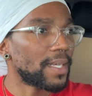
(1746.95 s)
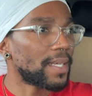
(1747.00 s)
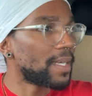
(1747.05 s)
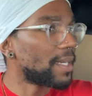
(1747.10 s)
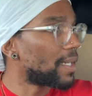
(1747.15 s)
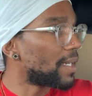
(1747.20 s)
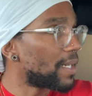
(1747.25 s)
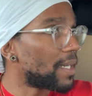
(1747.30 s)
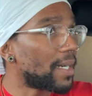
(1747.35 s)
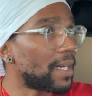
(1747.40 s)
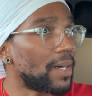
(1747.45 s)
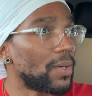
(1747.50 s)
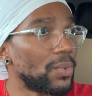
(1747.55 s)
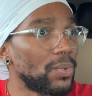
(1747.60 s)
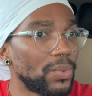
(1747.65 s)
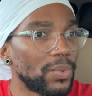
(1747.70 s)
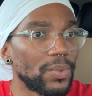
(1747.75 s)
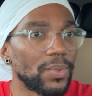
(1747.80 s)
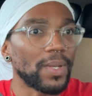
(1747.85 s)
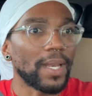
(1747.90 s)
Oh,
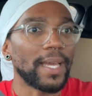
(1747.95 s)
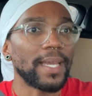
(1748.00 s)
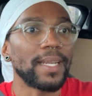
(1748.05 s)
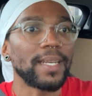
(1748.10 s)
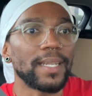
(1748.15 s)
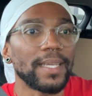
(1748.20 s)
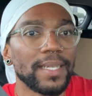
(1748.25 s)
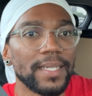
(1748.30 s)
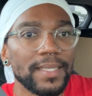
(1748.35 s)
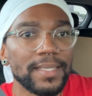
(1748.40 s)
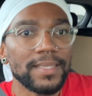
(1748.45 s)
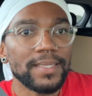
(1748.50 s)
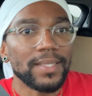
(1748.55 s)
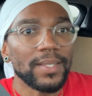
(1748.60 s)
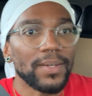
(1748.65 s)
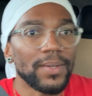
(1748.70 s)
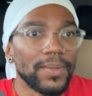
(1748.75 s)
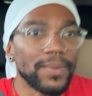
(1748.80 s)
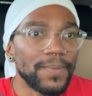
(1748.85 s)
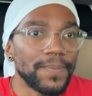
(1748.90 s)
lightning. So
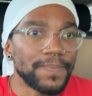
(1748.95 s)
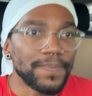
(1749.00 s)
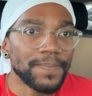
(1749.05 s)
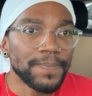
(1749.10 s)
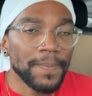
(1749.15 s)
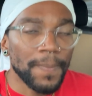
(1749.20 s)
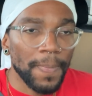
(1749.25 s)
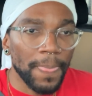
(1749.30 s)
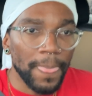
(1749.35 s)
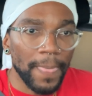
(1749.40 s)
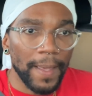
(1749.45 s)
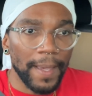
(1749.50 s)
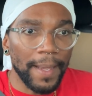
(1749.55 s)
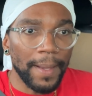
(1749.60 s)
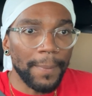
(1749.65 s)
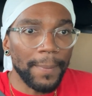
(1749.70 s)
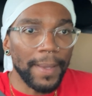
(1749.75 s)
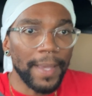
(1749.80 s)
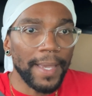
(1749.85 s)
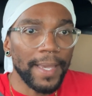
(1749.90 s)
I'm
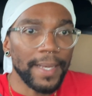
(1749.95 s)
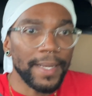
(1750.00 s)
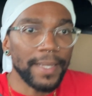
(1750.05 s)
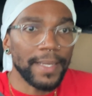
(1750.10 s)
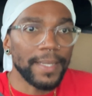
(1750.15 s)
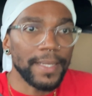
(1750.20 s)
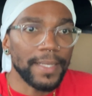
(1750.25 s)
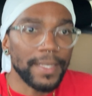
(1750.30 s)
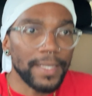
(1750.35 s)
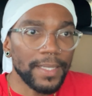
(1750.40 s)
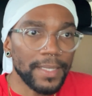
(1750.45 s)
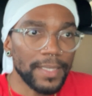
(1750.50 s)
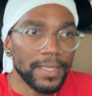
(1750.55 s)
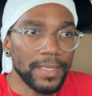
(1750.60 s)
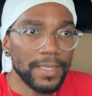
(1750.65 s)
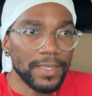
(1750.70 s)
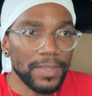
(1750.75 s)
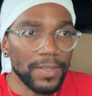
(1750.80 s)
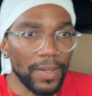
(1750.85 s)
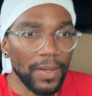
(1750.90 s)
headed to
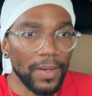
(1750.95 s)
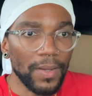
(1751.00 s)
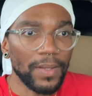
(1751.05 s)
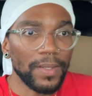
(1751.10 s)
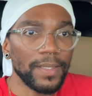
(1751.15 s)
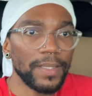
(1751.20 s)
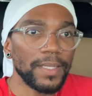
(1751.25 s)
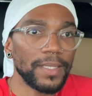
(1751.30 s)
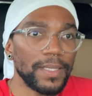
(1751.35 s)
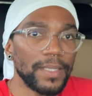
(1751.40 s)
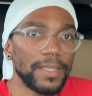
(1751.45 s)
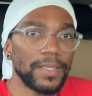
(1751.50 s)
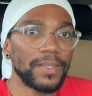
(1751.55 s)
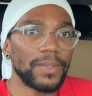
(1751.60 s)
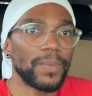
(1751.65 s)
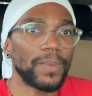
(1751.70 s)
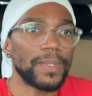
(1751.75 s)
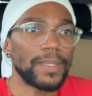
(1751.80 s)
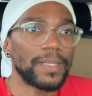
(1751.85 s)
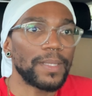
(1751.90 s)
Aldi's. Once
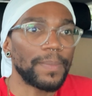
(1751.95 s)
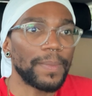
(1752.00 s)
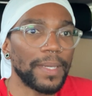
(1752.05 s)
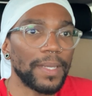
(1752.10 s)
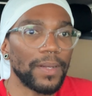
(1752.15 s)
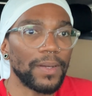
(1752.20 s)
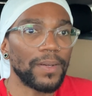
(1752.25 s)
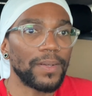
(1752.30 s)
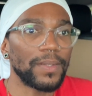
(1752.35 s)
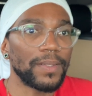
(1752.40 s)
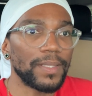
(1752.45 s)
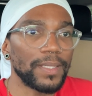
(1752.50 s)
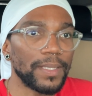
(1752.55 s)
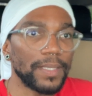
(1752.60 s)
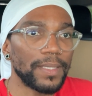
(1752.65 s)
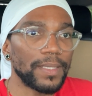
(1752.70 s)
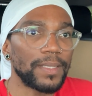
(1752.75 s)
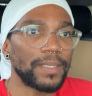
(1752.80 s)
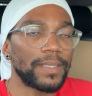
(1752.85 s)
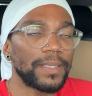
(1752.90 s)
I'm at Aldi's,